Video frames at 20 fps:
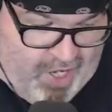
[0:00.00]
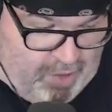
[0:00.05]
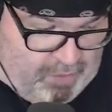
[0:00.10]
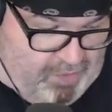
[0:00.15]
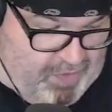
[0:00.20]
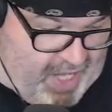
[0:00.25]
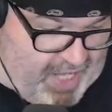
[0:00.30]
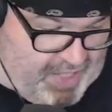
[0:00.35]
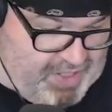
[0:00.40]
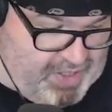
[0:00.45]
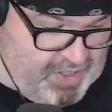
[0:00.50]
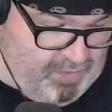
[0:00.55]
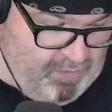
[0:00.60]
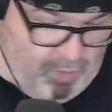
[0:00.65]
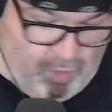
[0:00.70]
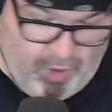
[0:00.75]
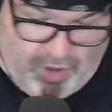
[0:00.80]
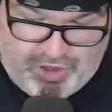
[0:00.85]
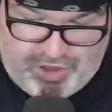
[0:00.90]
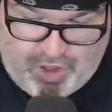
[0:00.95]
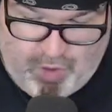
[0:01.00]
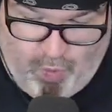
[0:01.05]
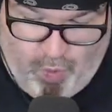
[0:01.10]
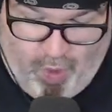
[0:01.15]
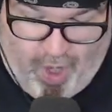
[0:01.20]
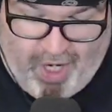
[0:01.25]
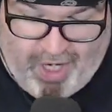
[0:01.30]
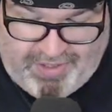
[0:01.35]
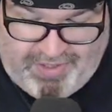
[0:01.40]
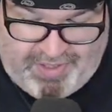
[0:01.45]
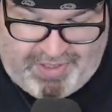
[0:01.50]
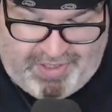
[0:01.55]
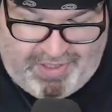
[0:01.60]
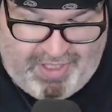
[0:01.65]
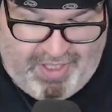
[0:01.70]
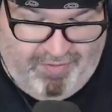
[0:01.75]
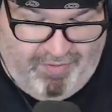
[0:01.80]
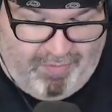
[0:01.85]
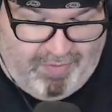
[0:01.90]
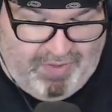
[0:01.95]
that's what she wants
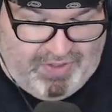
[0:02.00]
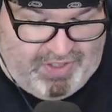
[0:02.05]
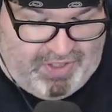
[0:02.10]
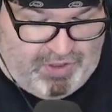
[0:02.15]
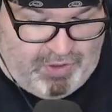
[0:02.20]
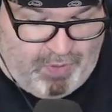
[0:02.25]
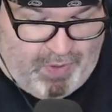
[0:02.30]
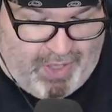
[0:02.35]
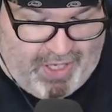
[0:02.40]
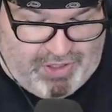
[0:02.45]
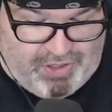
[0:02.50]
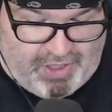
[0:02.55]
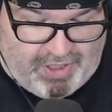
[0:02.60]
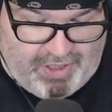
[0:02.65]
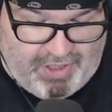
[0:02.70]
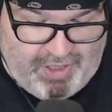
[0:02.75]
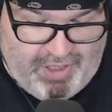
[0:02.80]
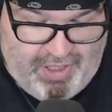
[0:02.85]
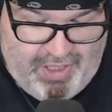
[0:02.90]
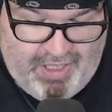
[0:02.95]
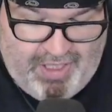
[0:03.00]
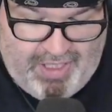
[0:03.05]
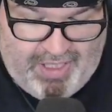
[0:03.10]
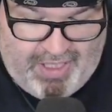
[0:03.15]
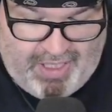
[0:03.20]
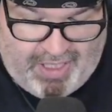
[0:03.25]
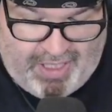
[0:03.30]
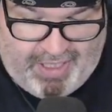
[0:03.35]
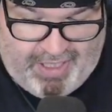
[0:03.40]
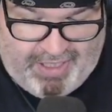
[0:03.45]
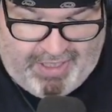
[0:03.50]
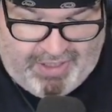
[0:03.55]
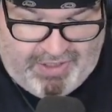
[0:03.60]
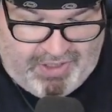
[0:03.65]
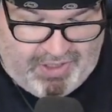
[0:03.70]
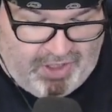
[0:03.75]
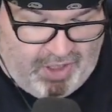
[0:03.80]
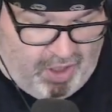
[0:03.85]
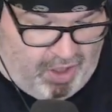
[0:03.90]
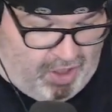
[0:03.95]
from the situation, is
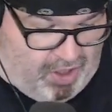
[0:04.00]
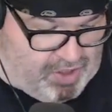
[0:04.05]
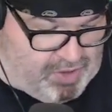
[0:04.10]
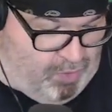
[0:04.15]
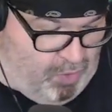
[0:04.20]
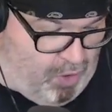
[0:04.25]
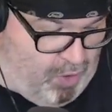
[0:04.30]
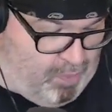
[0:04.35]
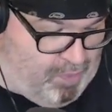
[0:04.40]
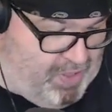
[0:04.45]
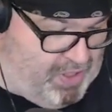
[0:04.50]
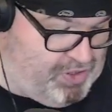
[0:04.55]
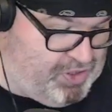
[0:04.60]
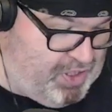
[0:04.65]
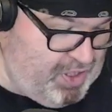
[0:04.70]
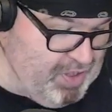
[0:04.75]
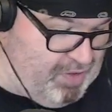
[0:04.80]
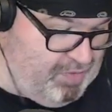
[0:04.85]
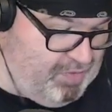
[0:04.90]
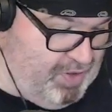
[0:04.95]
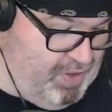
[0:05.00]
to cause more mischief,